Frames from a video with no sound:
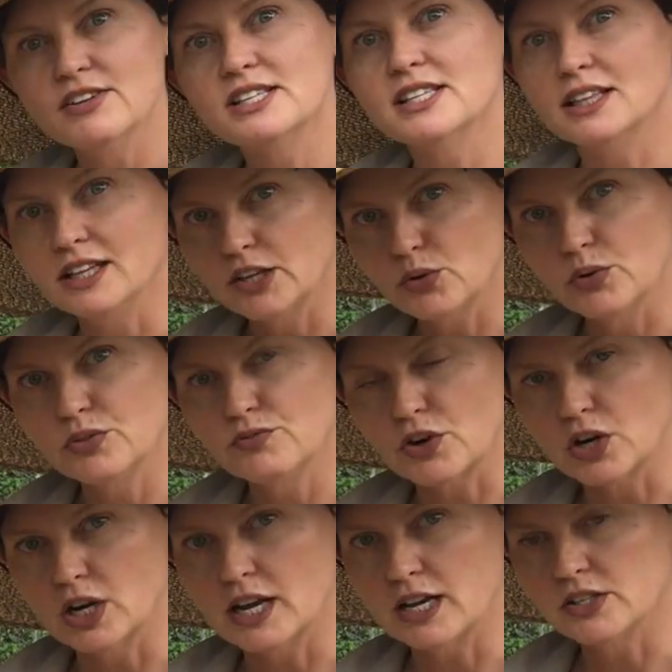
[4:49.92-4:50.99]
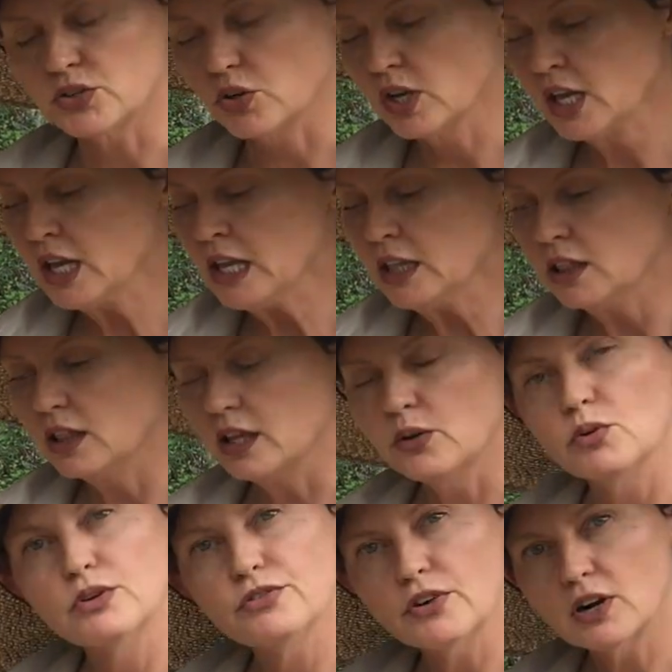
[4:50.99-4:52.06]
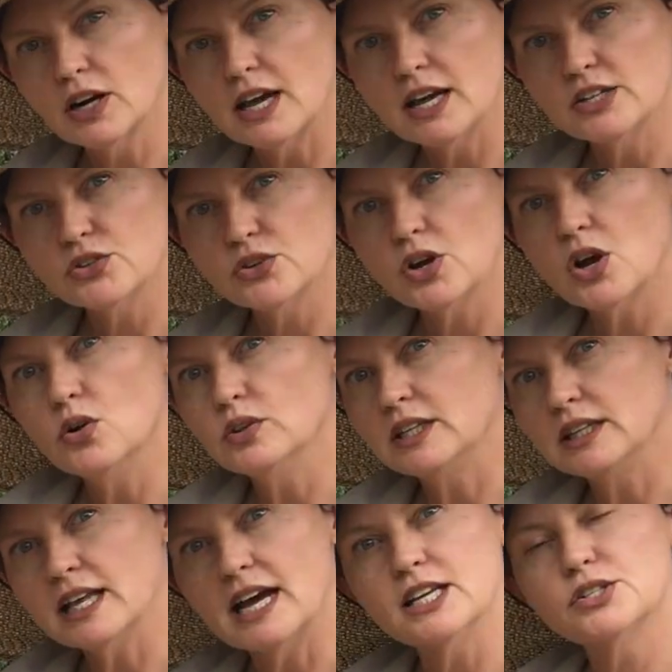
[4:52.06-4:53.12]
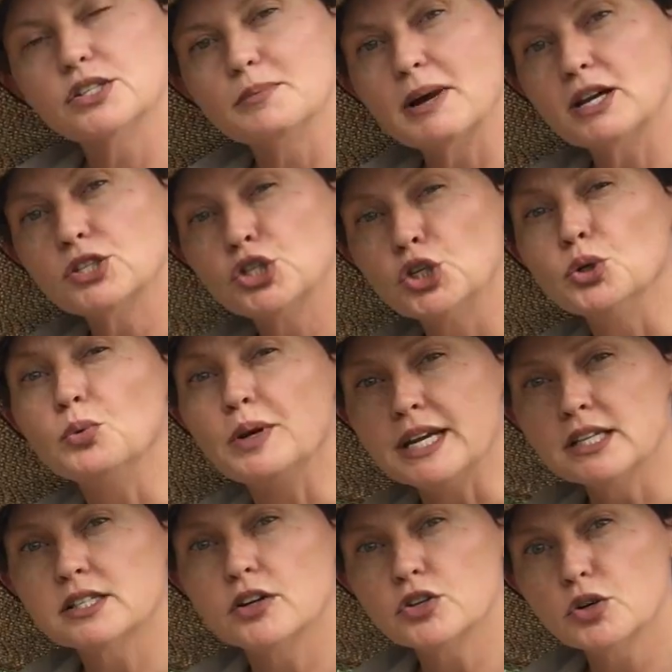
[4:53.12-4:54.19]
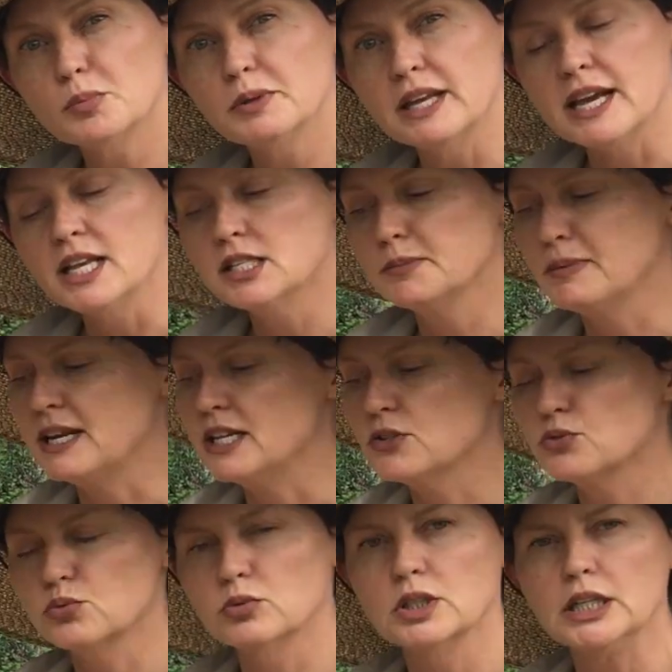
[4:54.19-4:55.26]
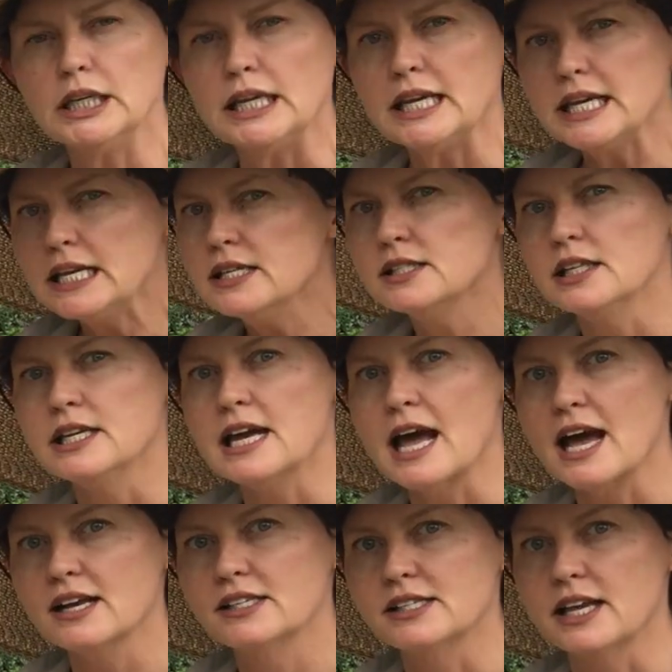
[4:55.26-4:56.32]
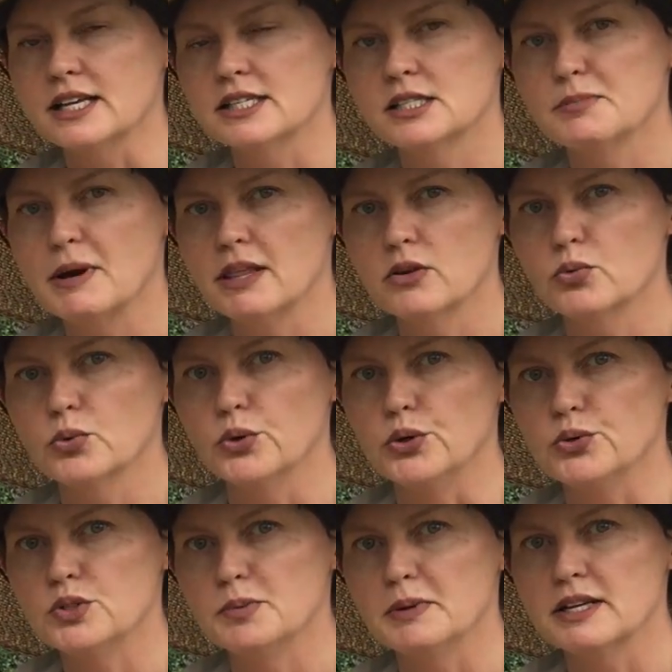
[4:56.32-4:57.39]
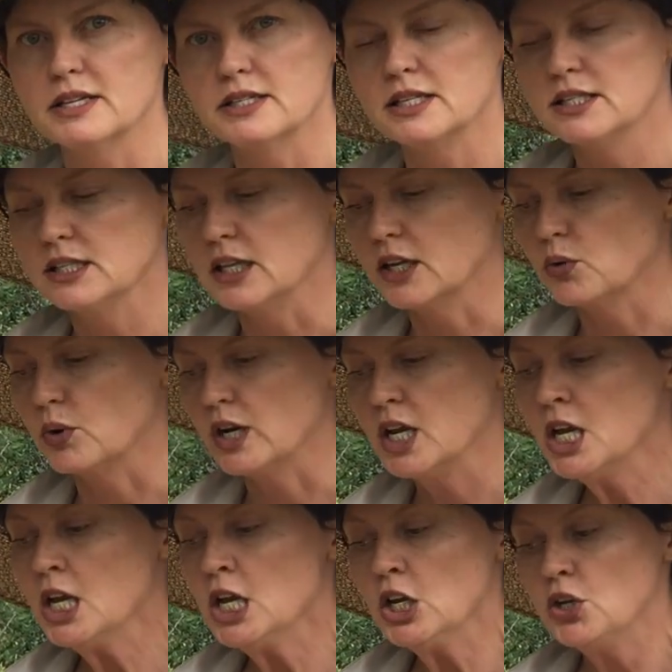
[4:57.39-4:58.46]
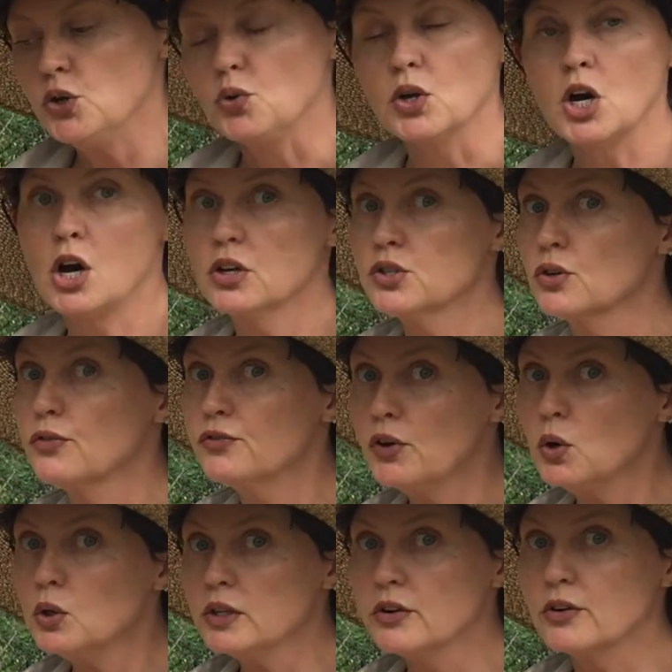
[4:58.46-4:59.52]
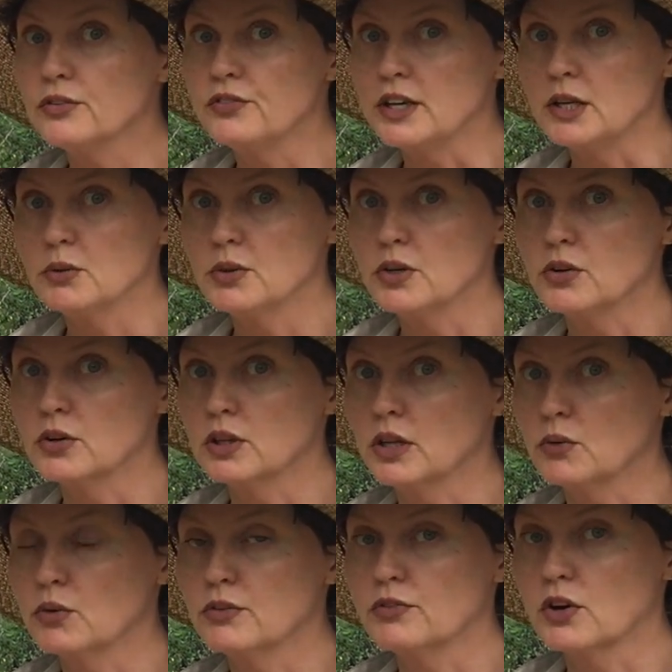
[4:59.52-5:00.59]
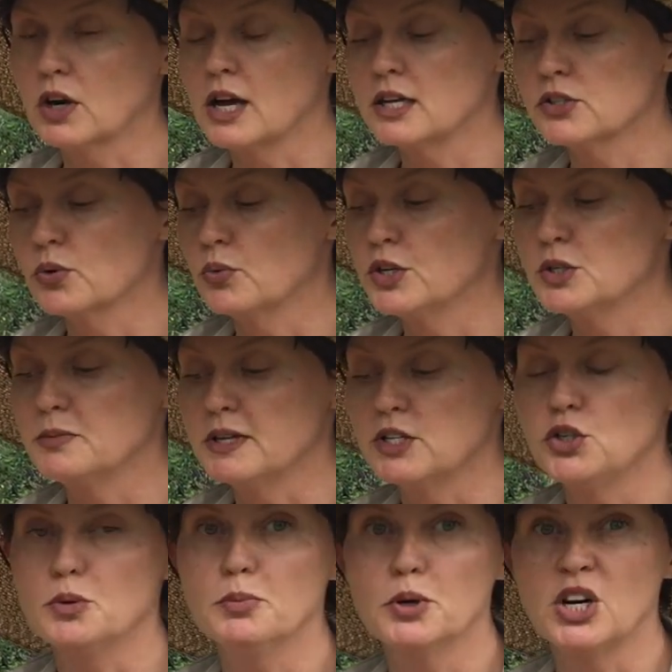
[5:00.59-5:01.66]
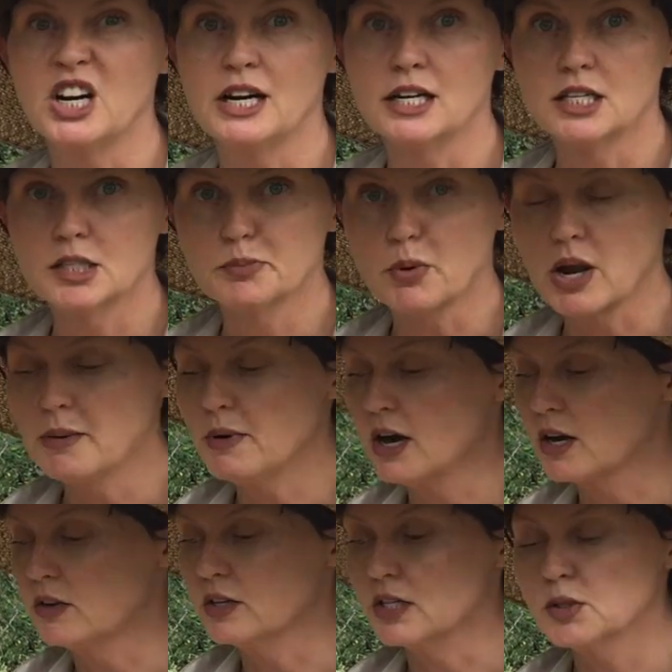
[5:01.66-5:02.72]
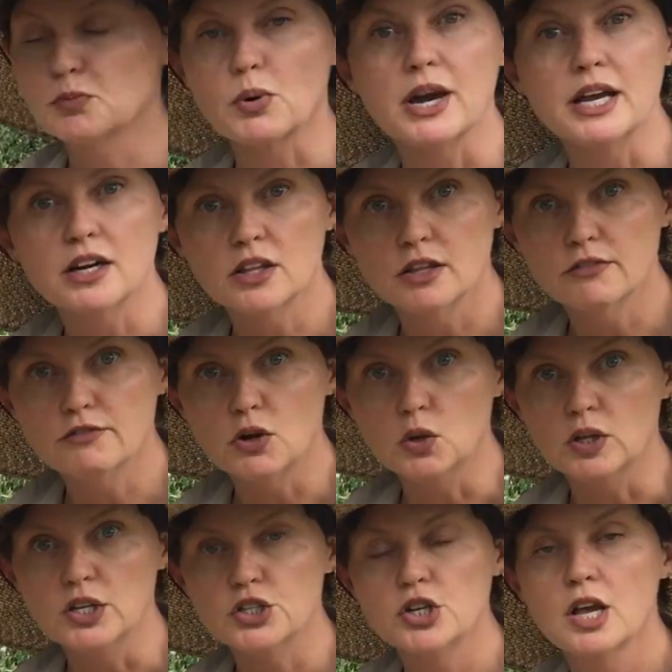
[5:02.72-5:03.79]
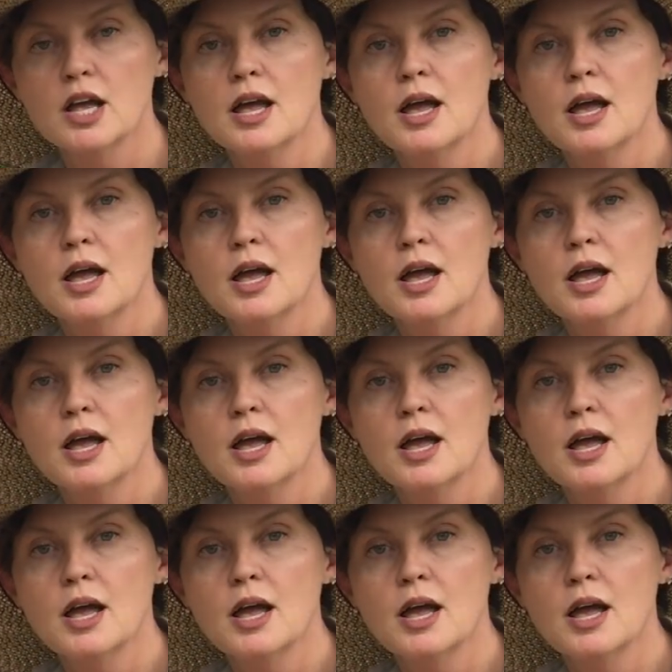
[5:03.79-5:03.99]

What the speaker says: is the liquid fertilizer. Liquid fertilizer only lasts about 2 weeks on your plants, but it's really easily accessed by the roots because it's liquid. You can also foliar feed with your liquid fertilizer, which means you put it in a spray bottle and spray it on the foliage,